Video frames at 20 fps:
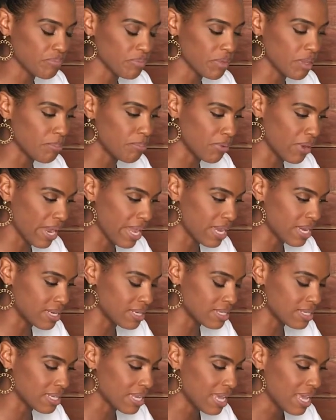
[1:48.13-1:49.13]

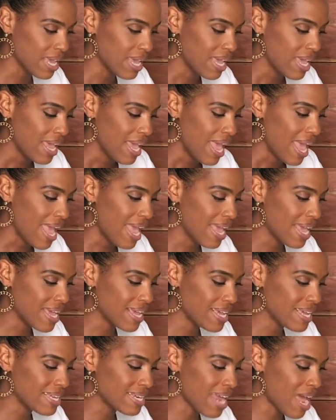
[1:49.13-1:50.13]
brand.
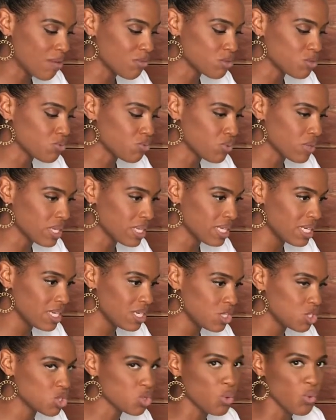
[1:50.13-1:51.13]
And I was
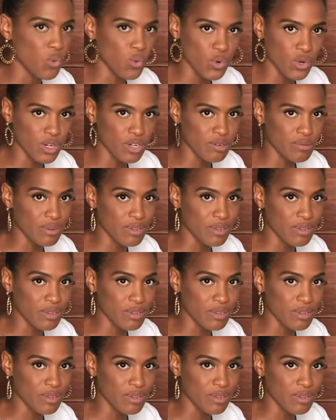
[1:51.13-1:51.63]
really torn.